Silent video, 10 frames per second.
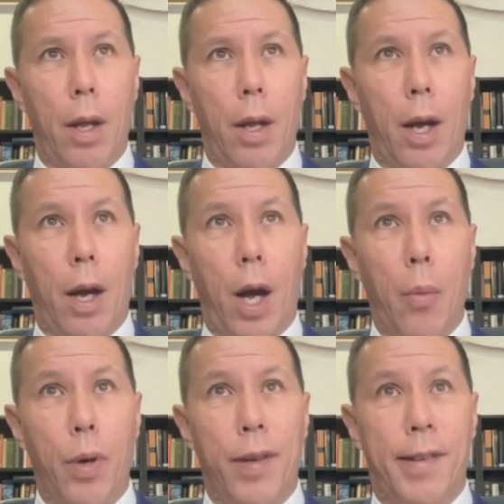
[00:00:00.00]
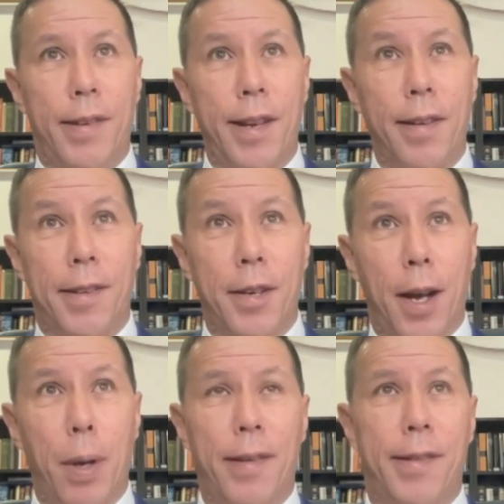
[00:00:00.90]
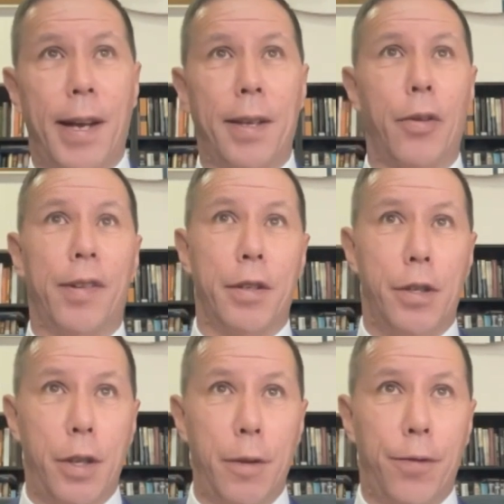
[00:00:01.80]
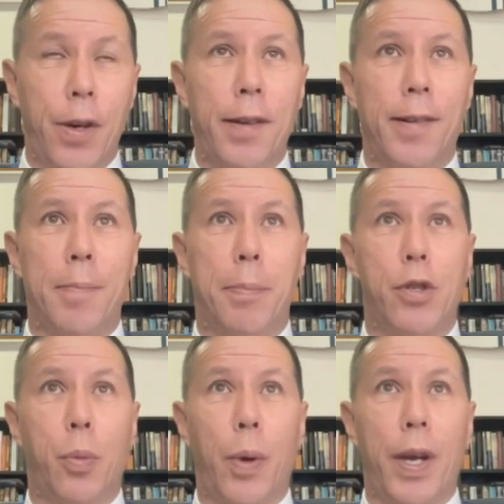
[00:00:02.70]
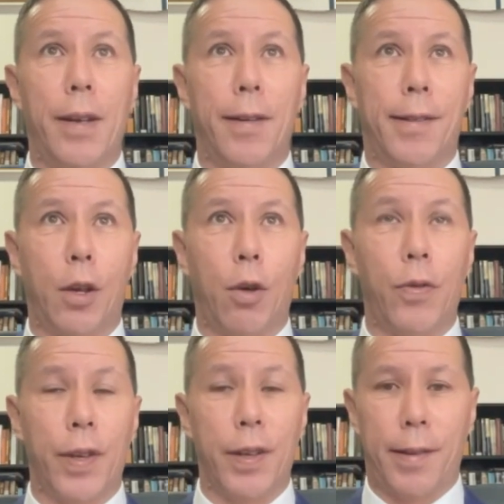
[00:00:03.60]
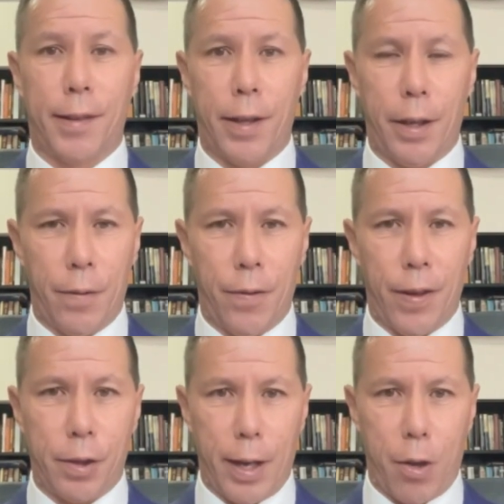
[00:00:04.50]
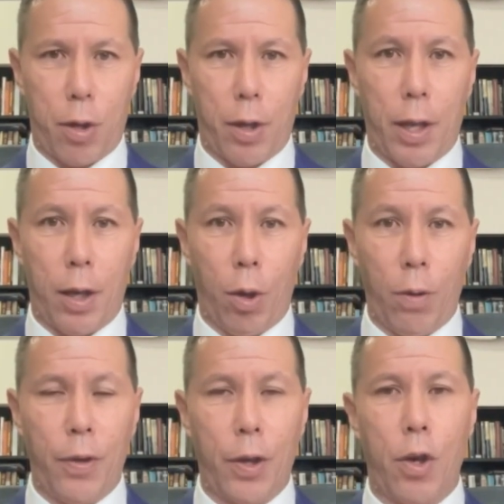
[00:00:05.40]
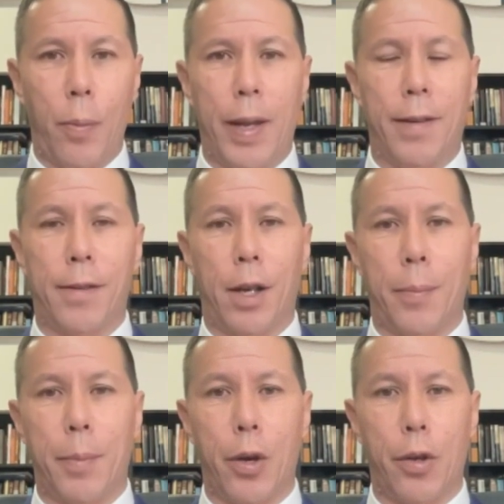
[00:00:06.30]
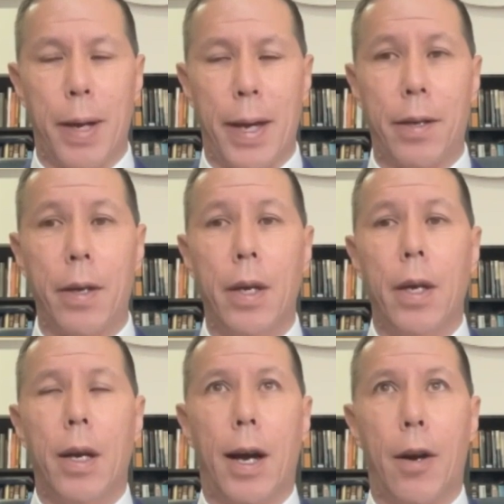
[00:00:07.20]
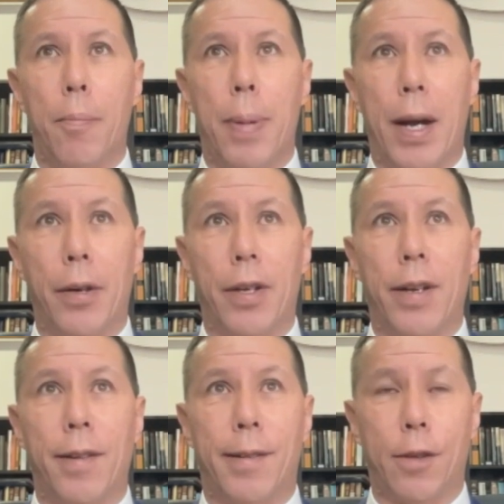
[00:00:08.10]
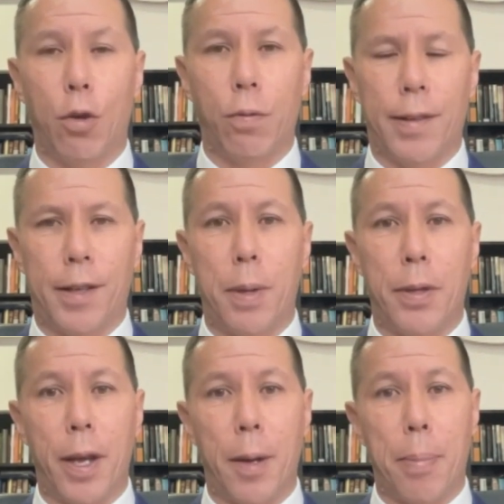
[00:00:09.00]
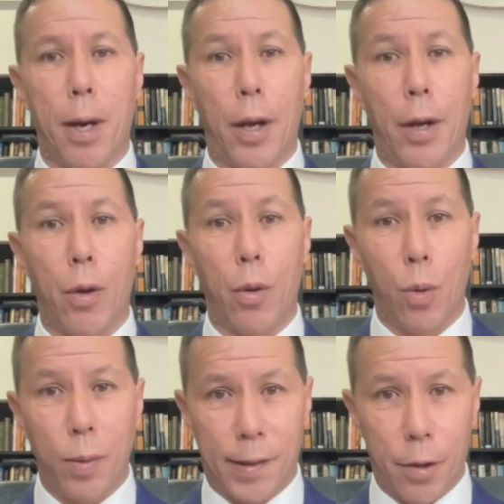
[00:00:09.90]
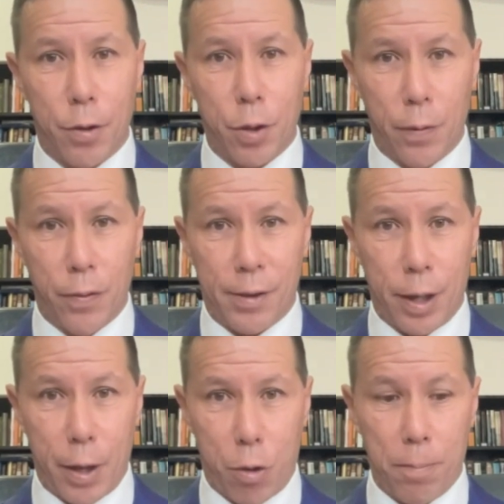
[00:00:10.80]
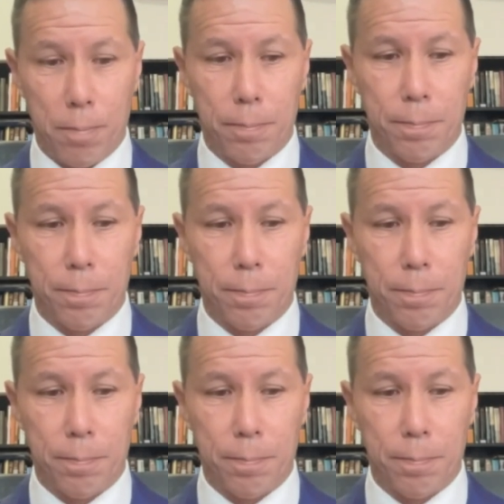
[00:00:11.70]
I would start by saying there is a difference between insolvency and investigation. A lot of the comments I'm going to make are about insolvency, but they apply also to investigation.